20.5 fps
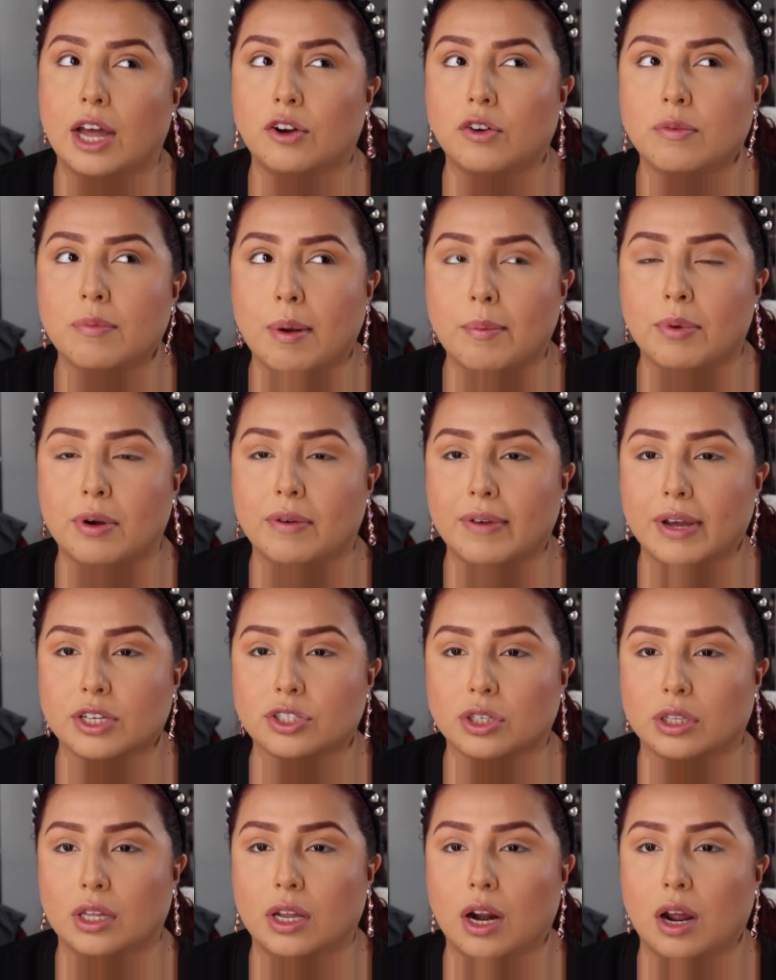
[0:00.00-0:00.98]
don't remember if I
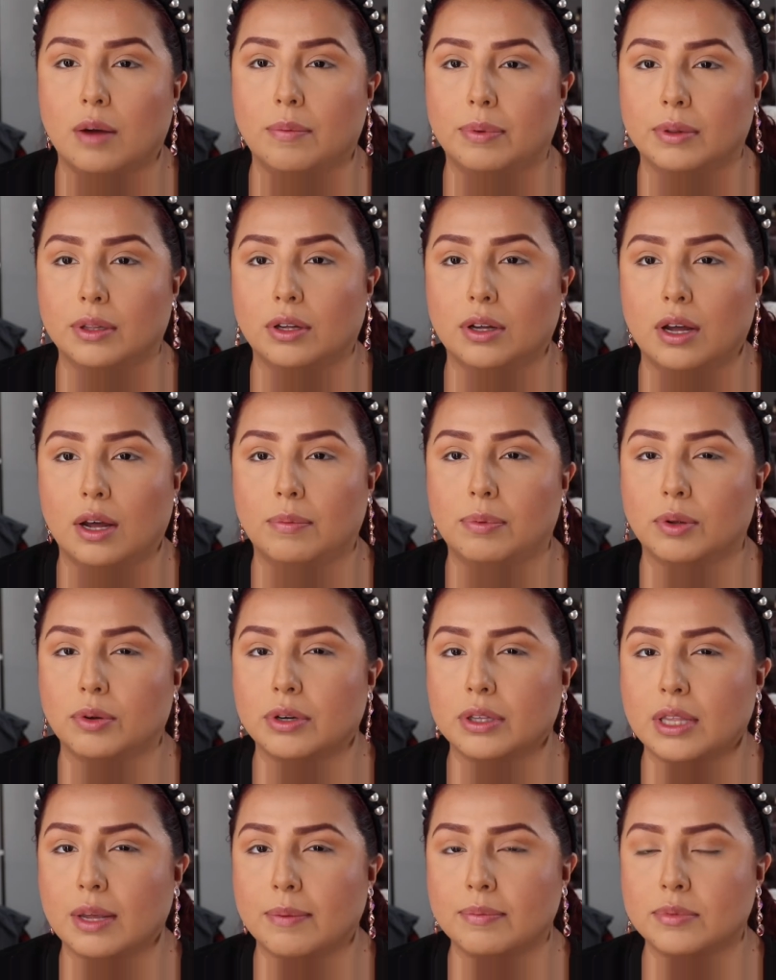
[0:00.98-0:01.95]
actually
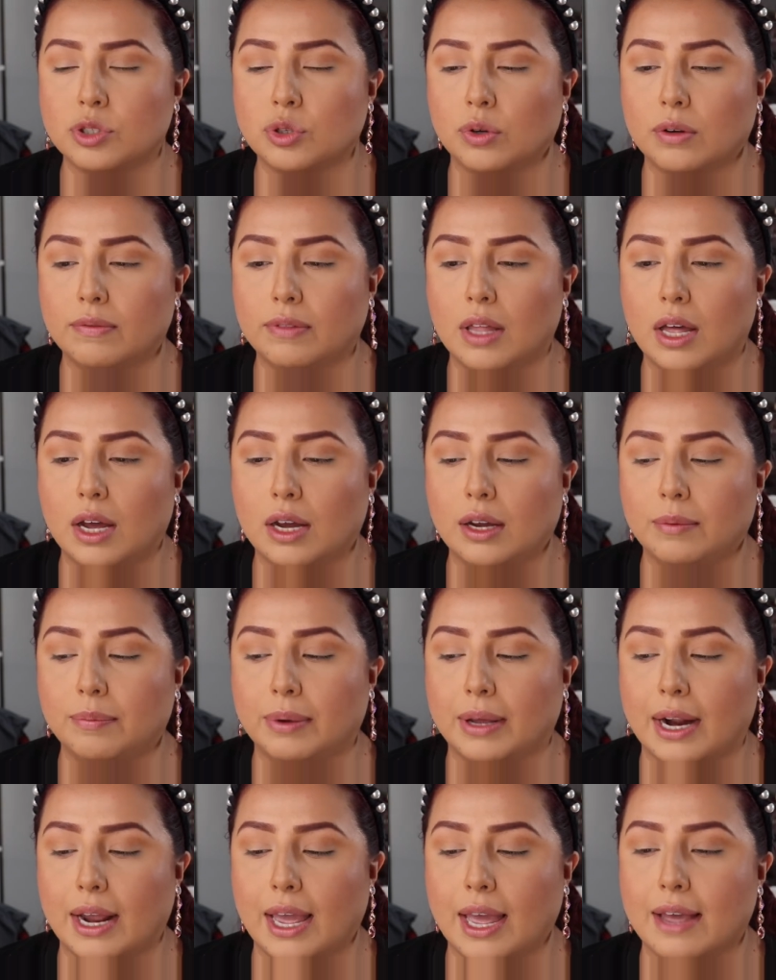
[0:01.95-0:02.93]
uploaded them to a vlog,
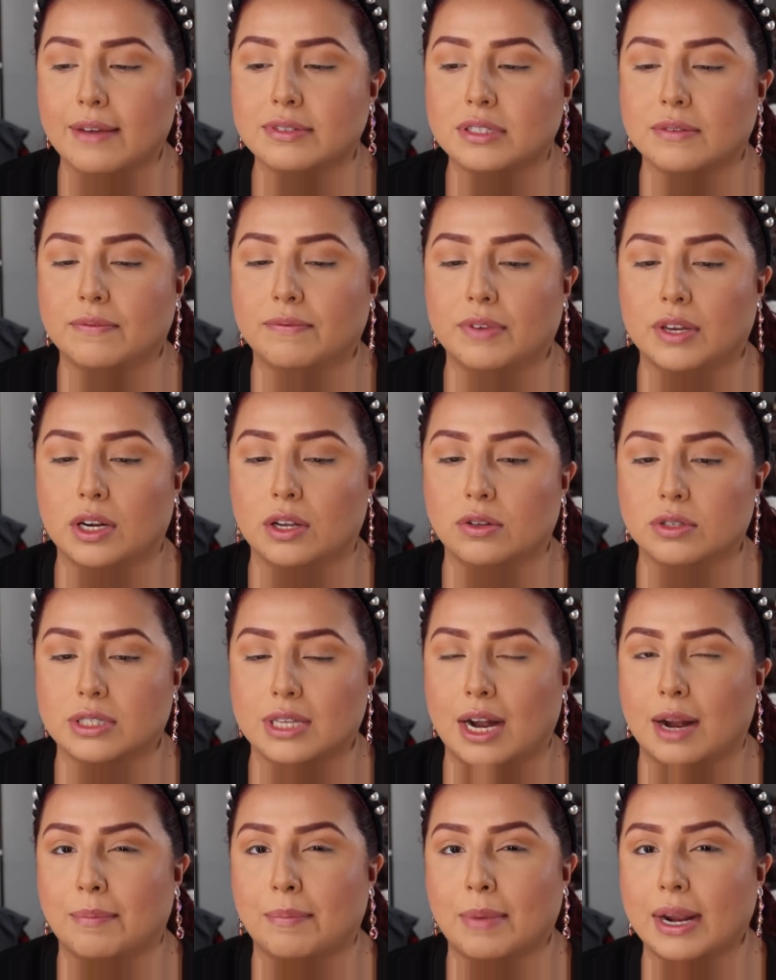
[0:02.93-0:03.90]
but I have some videos
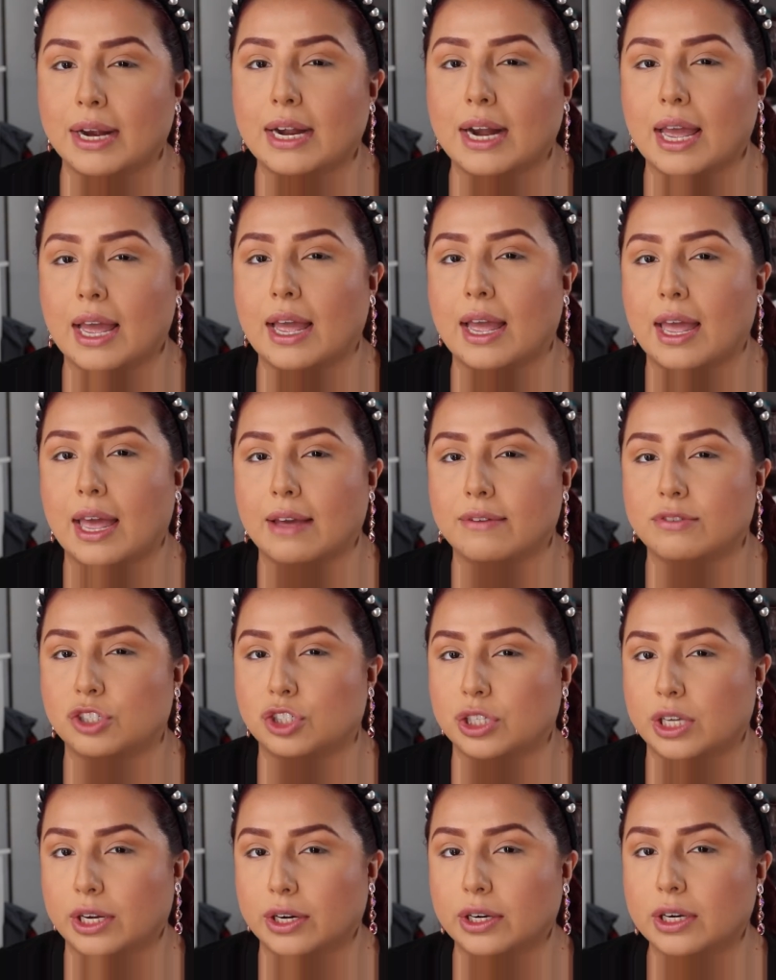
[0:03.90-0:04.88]
that I might not have
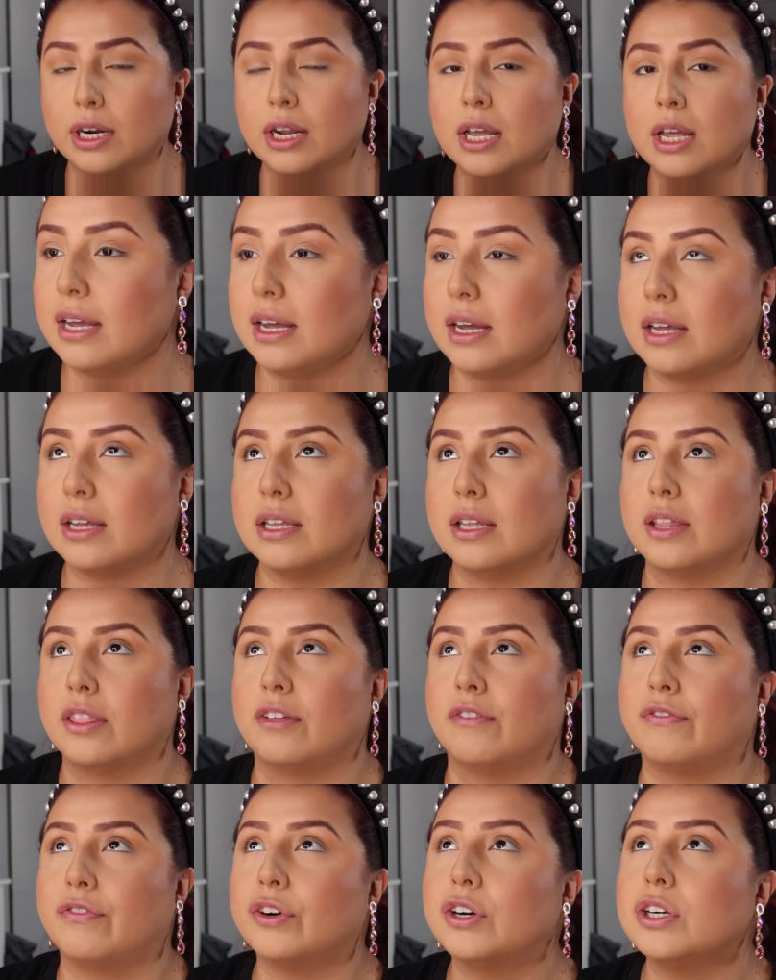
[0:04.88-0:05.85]
shared.
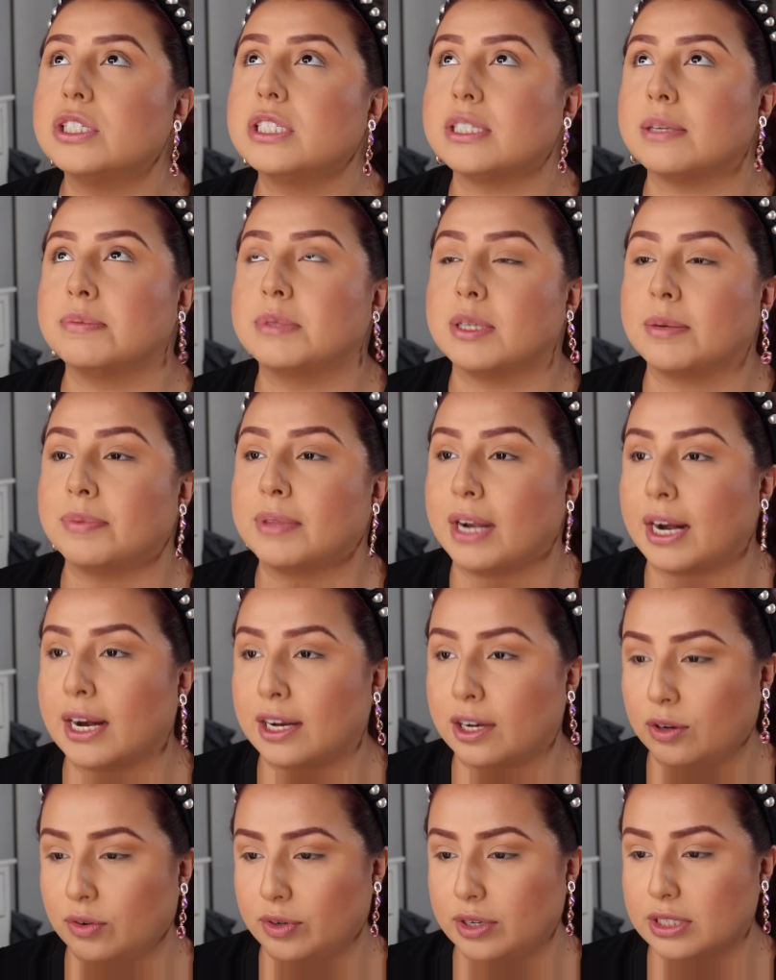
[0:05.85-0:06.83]
The first symptom that I
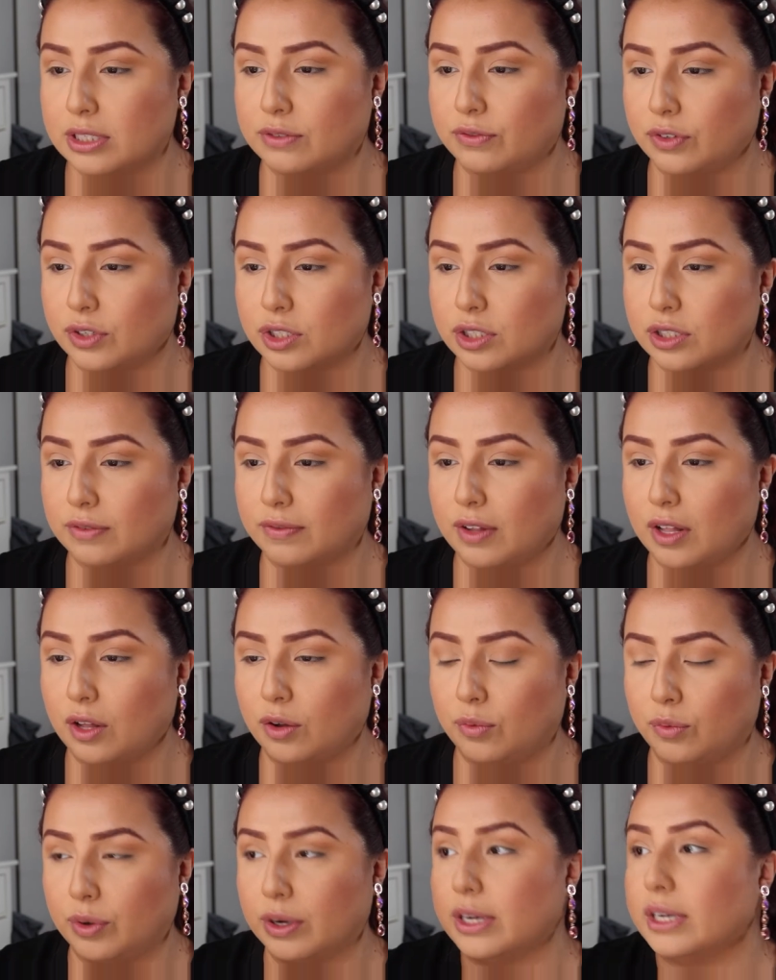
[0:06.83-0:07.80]
noticed, first of
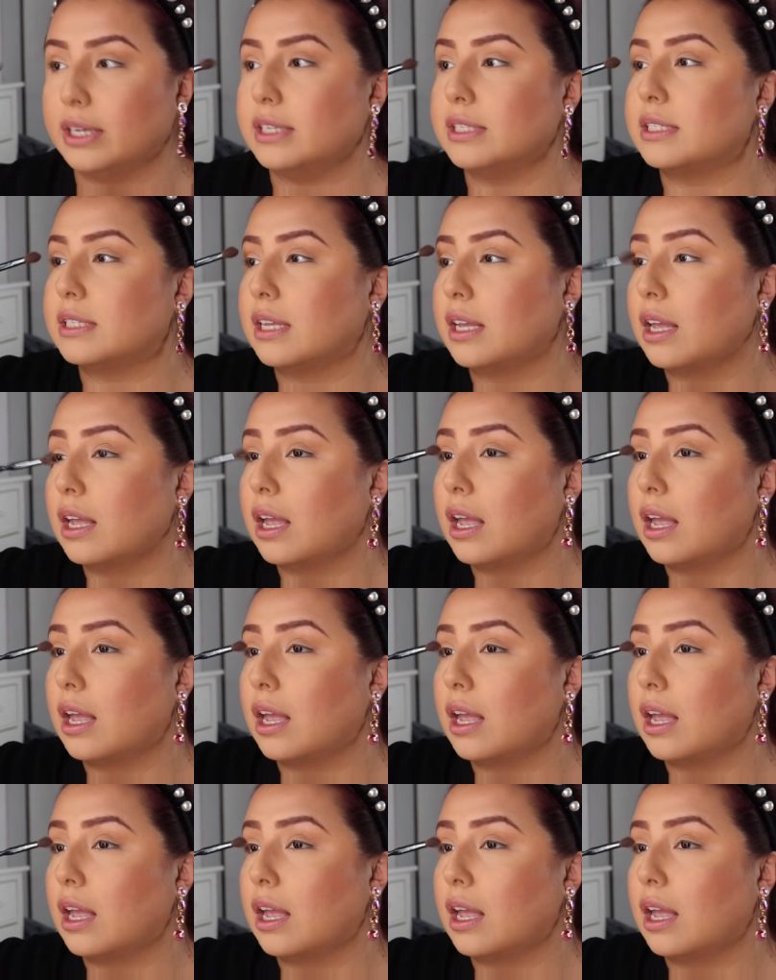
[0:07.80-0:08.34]
all, was